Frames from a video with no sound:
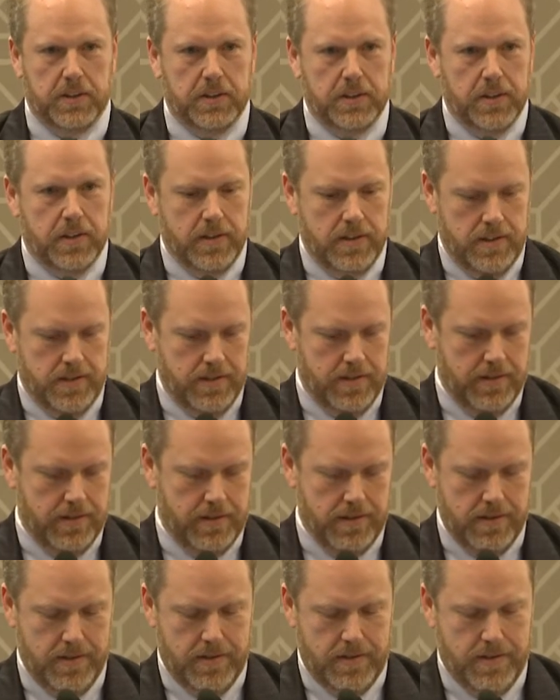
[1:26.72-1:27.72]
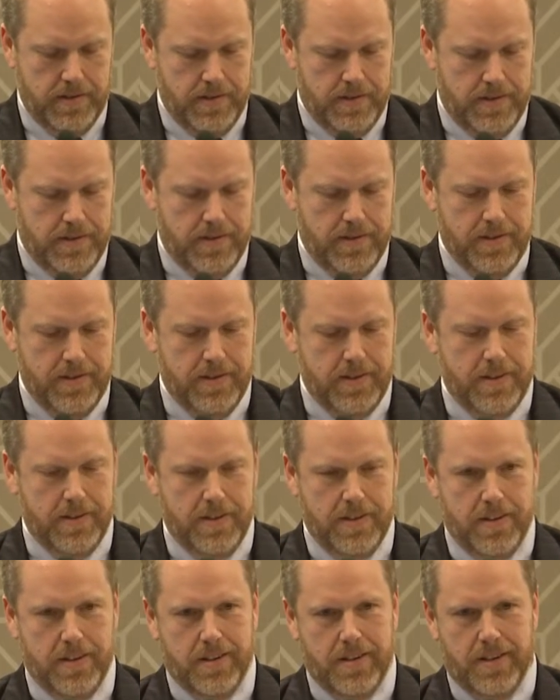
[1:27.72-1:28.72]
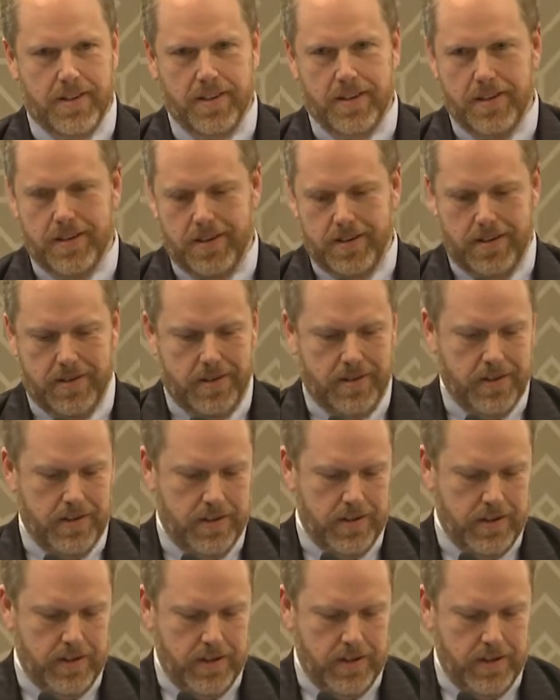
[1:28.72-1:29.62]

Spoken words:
Nobody speaks.